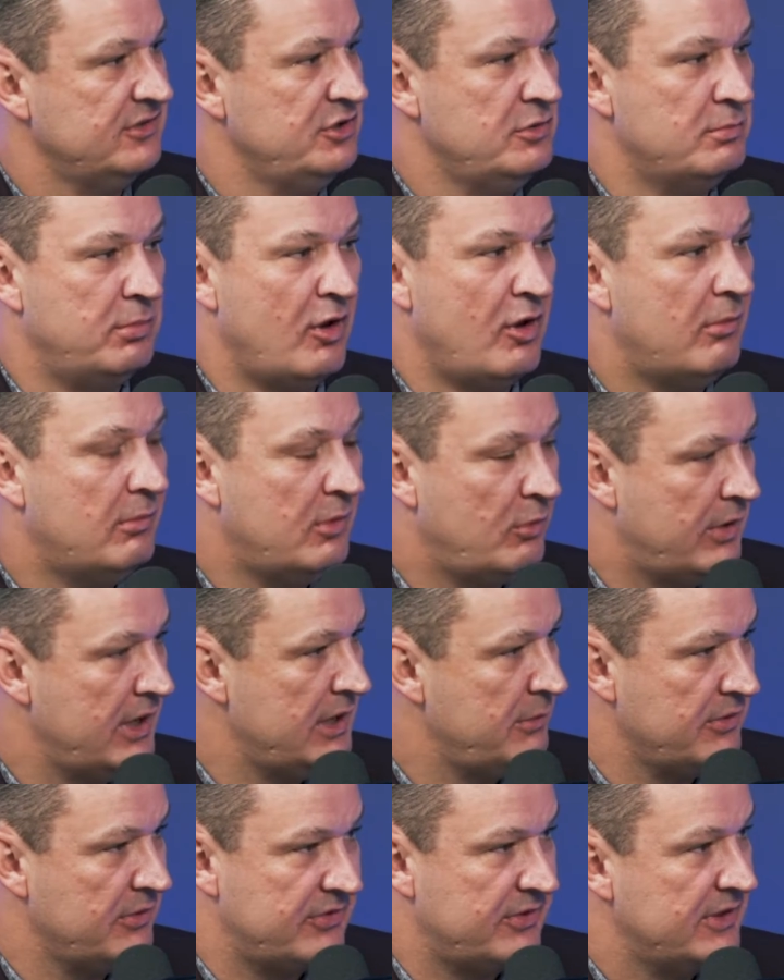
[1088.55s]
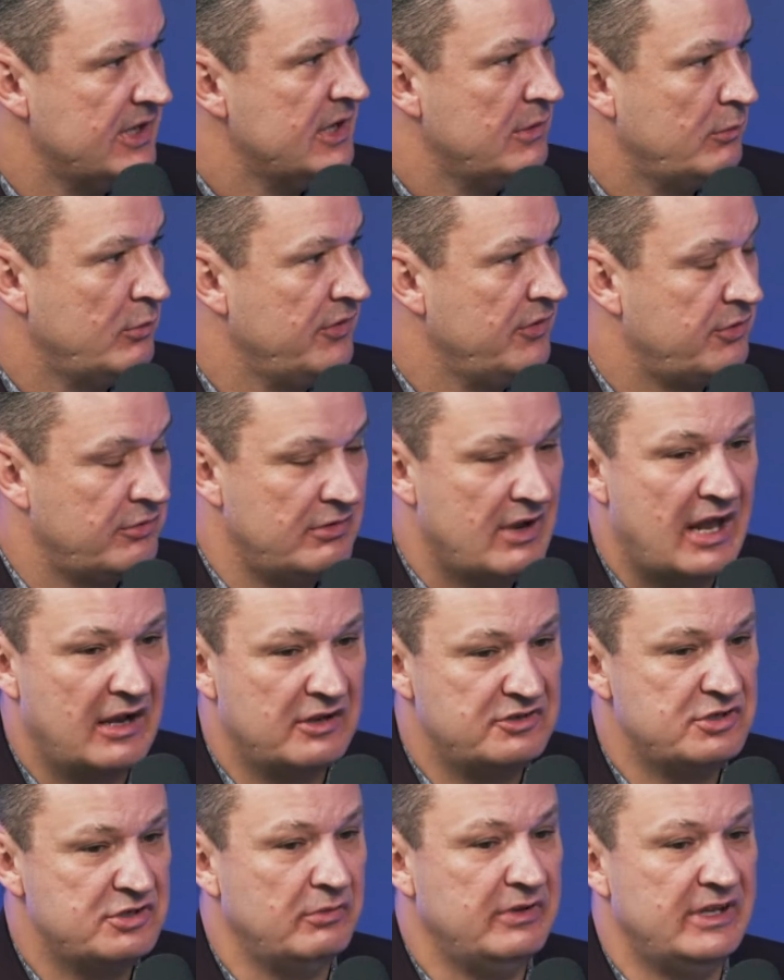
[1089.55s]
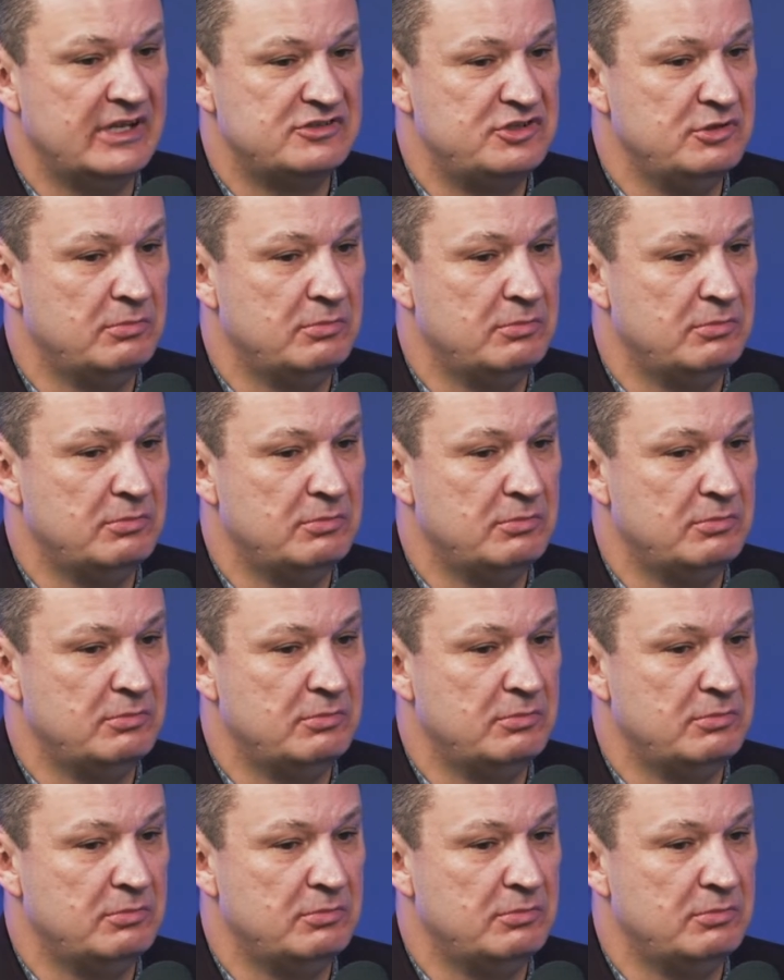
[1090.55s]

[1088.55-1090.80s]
You blow them away with your knowledge on this.